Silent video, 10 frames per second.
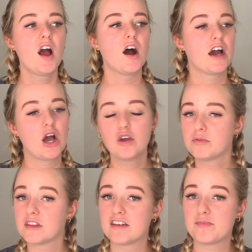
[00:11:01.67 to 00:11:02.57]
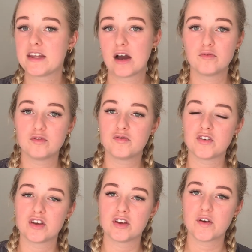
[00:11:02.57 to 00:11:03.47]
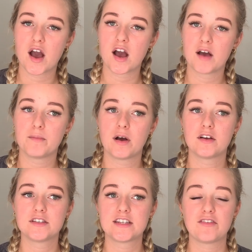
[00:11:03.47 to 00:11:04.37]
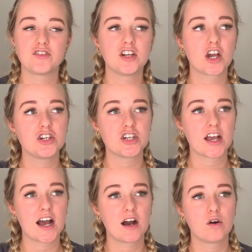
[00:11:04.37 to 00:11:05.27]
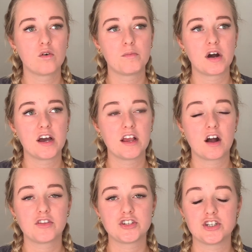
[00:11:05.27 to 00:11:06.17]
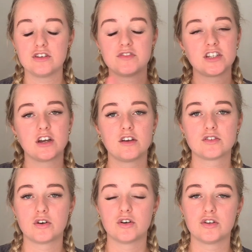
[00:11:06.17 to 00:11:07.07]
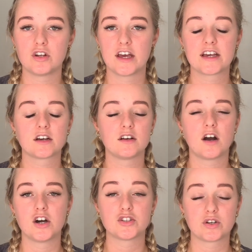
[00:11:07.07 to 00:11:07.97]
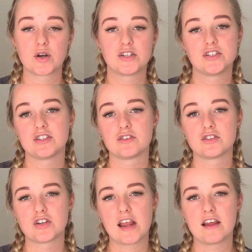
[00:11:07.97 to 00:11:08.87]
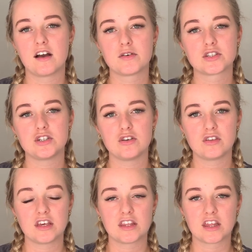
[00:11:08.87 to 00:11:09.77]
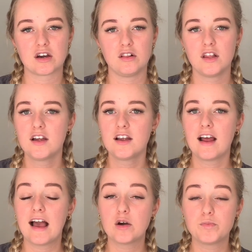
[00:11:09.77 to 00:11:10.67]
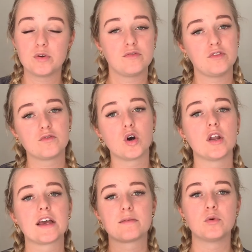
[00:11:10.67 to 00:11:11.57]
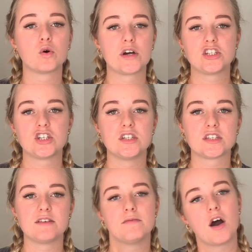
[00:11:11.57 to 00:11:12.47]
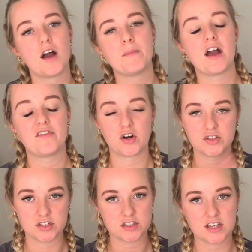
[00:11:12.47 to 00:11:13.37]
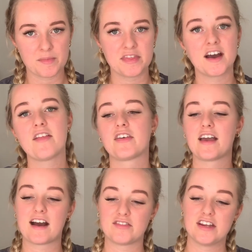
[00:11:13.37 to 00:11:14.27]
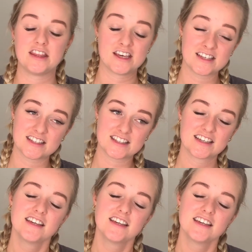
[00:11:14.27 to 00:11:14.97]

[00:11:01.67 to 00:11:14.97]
I hope that they've been helpful for you. Definitely go and check out my other two videos on like answering questions in Australia, because I do think they'll help you if you've got like more questions, and I might have answered some in that I haven't in this.